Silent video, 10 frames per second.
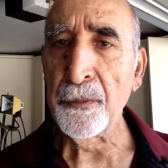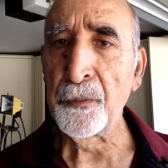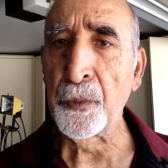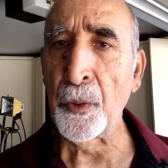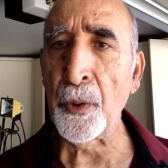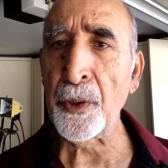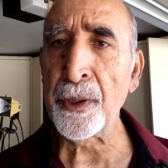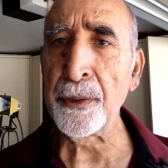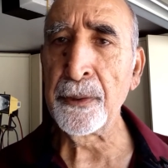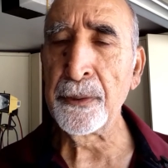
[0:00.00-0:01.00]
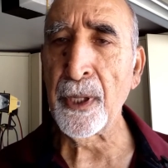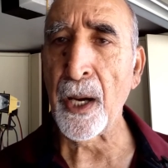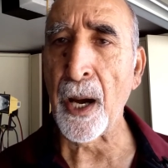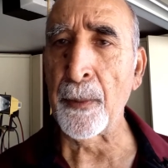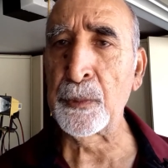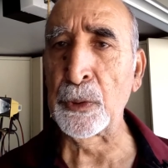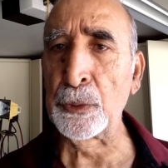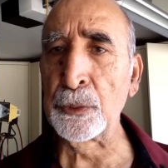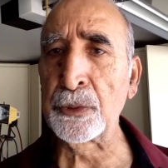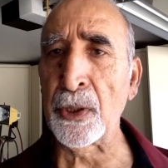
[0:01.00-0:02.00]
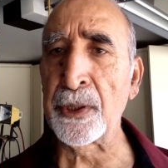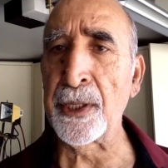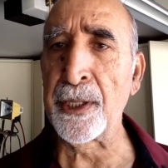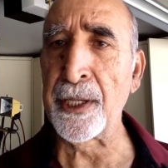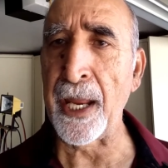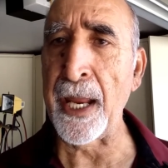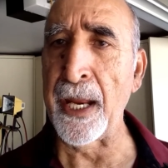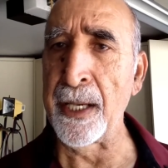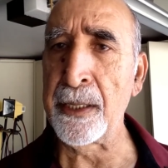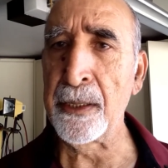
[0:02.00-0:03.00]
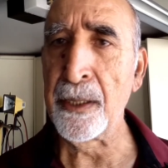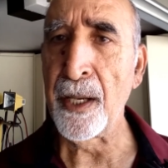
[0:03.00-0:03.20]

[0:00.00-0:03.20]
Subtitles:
Ford up to 2008